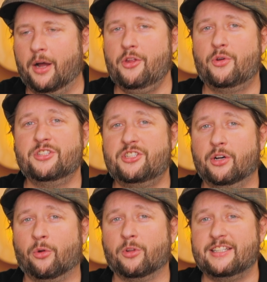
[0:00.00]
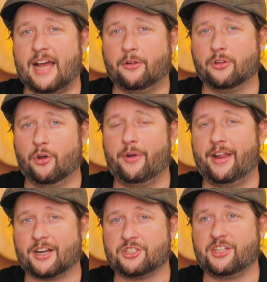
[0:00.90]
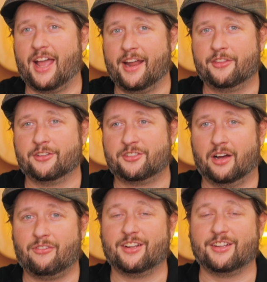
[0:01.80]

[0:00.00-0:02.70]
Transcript: but you can still download and actually edit the stuff